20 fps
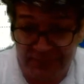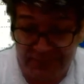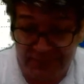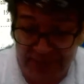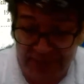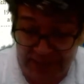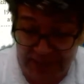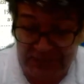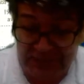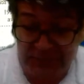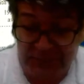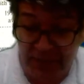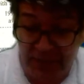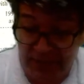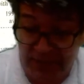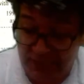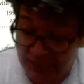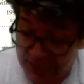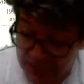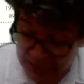That's
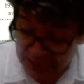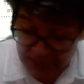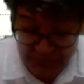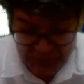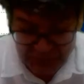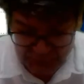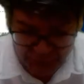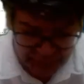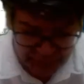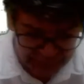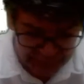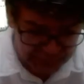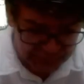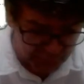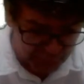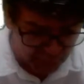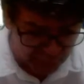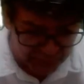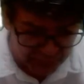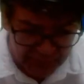to put it in
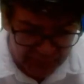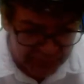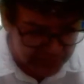more